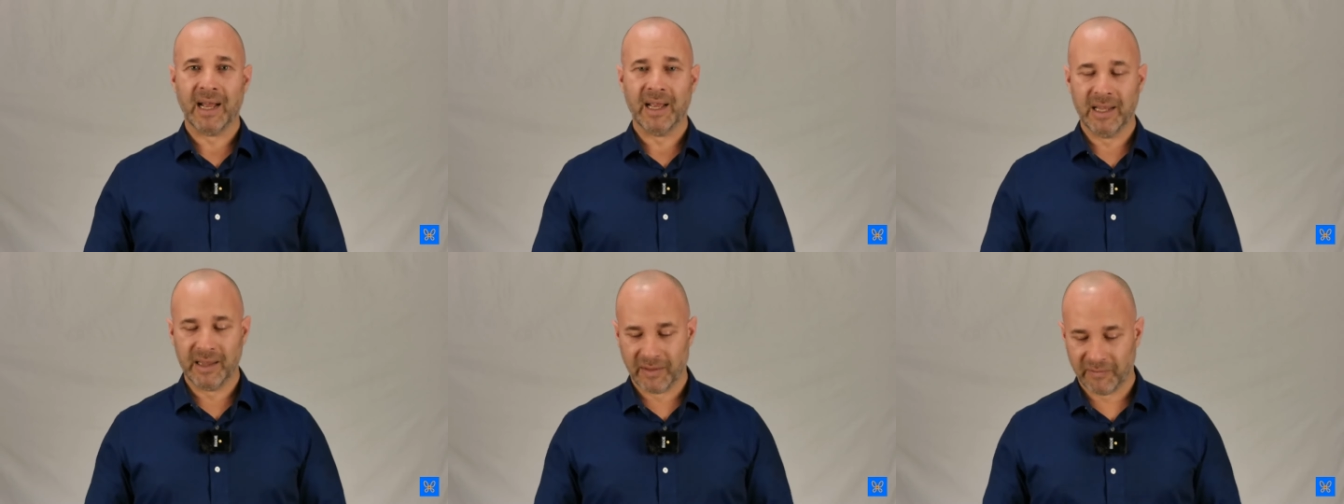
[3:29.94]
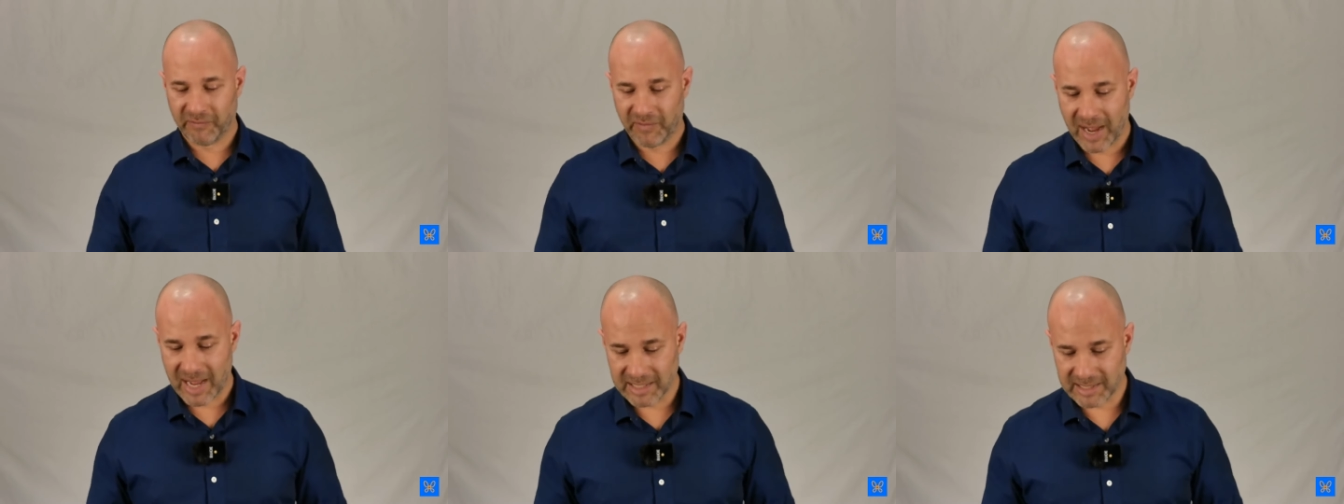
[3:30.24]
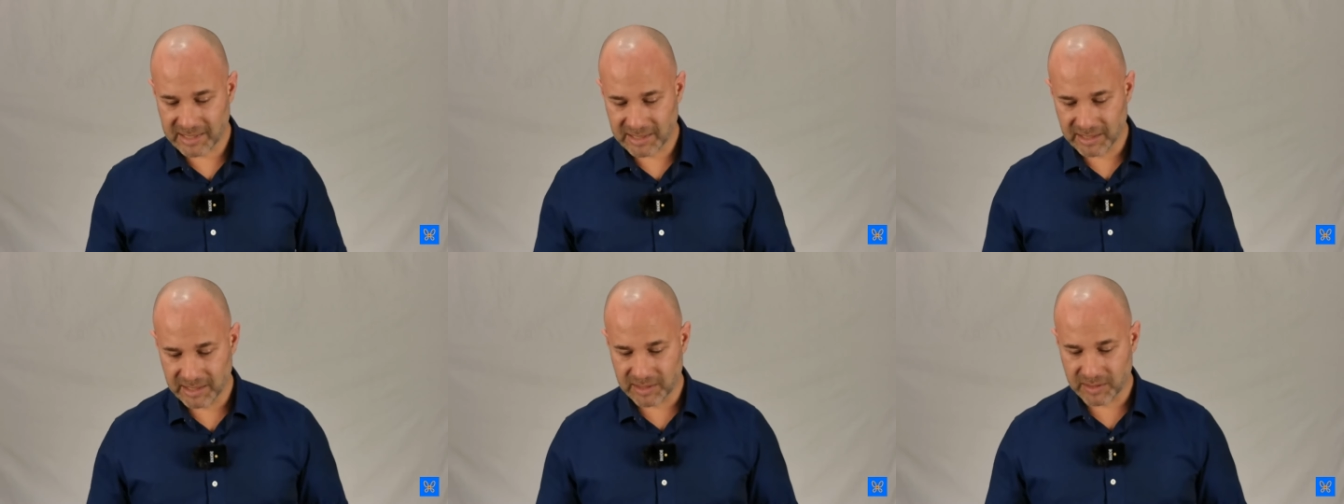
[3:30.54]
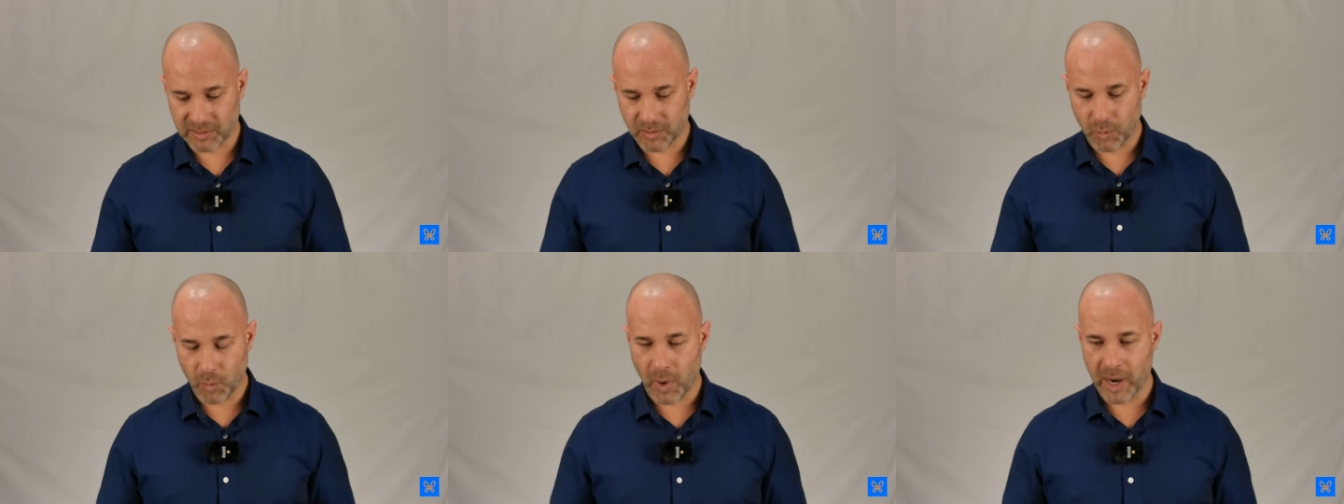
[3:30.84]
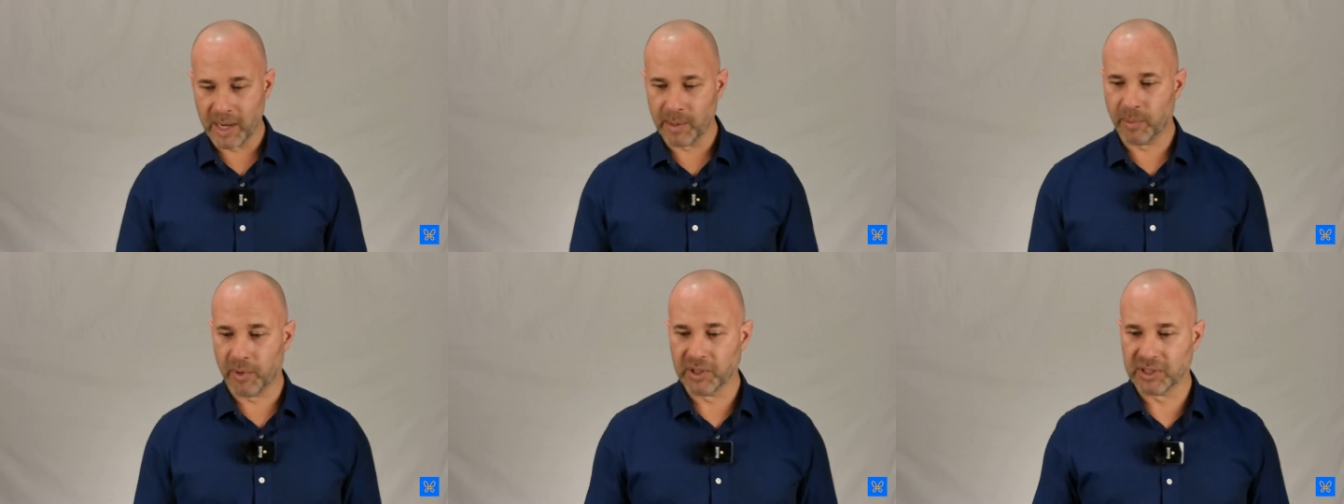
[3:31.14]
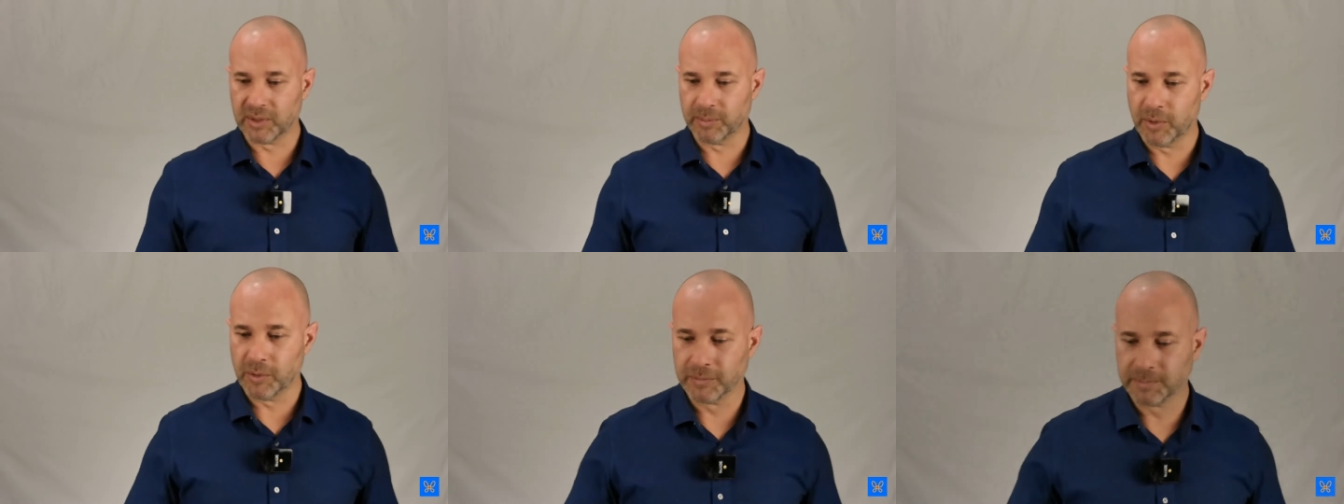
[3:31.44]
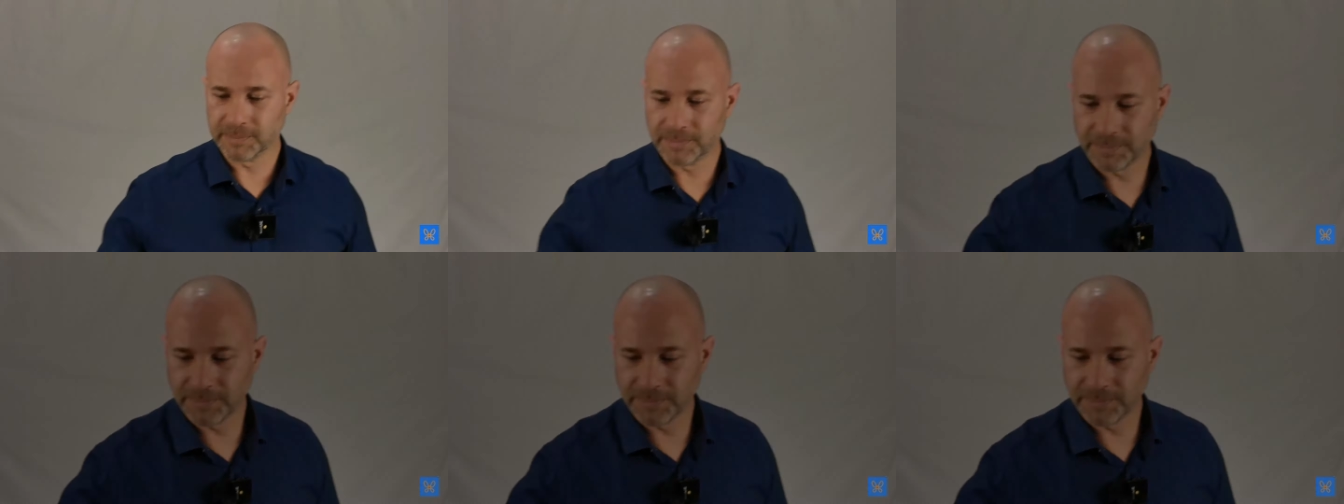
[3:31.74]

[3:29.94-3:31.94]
in the fastest way possible.